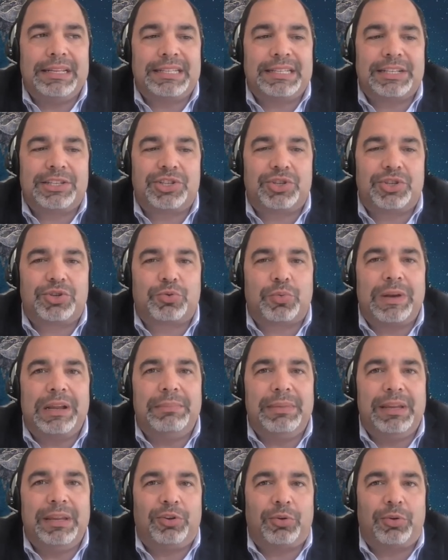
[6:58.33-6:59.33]
is
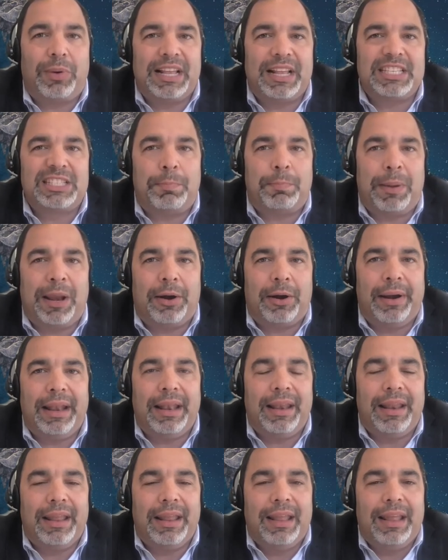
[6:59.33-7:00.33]
extremely transparent.